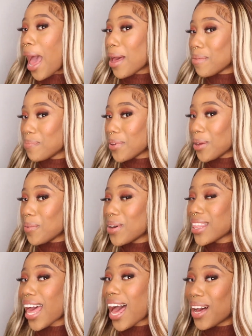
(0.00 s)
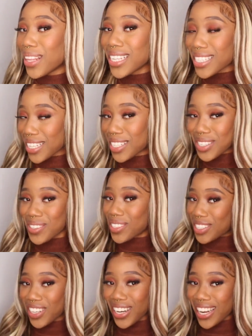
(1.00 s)
happy with how this
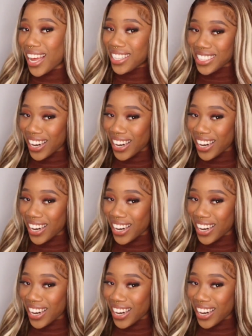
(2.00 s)
install turned out,